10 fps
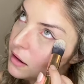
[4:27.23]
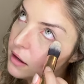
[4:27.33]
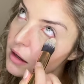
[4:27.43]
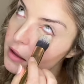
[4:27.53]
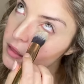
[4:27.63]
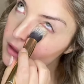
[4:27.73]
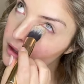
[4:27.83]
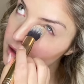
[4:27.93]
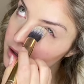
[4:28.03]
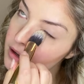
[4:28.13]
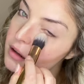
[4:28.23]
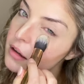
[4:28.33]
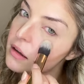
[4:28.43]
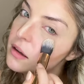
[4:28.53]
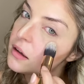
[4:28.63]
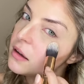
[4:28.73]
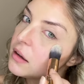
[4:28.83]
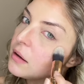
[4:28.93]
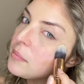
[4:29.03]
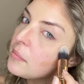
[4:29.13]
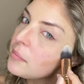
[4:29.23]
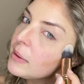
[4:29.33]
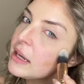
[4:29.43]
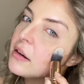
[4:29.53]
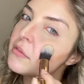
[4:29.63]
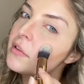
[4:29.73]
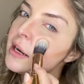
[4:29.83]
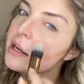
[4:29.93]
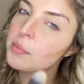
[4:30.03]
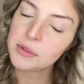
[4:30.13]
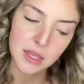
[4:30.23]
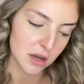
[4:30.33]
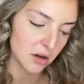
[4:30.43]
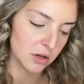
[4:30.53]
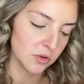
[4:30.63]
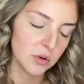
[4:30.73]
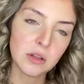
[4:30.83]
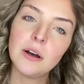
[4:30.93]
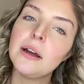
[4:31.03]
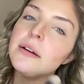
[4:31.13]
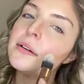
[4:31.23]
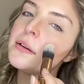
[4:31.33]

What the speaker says: and then meet right up with that contour line.